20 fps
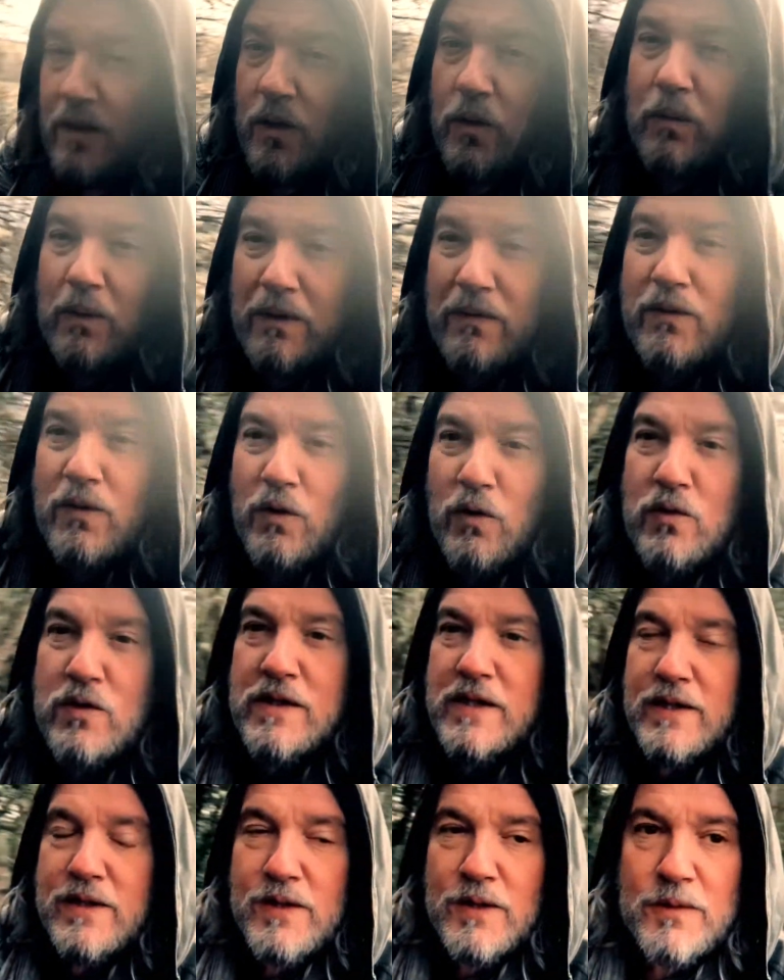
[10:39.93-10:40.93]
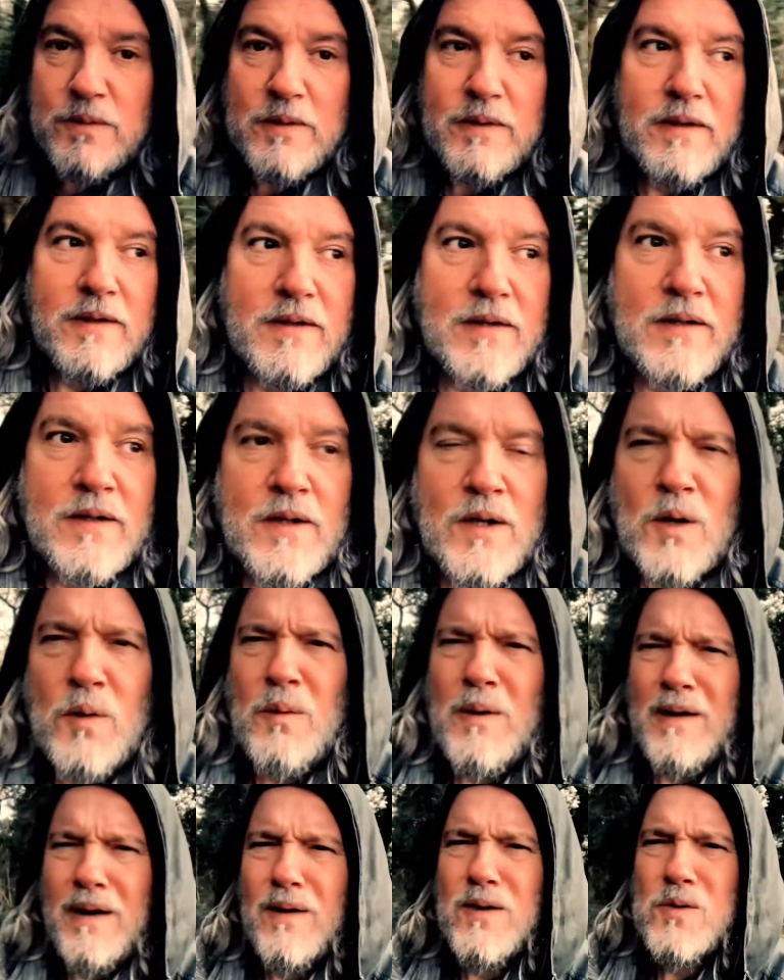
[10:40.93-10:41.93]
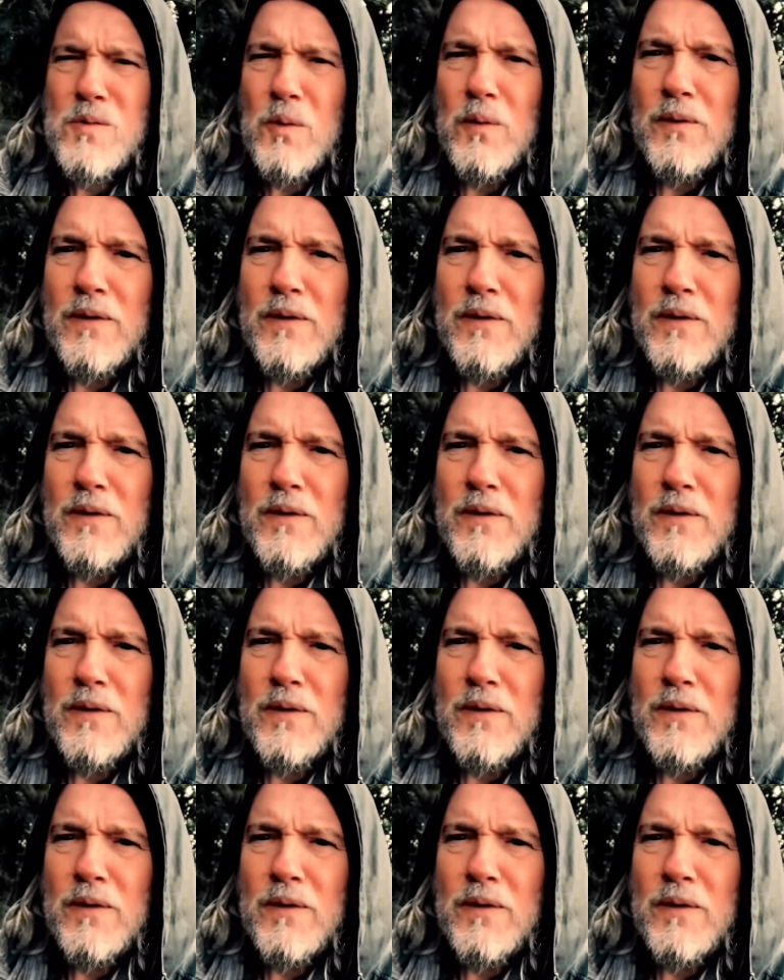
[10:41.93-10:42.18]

Well, of course they do. Where else would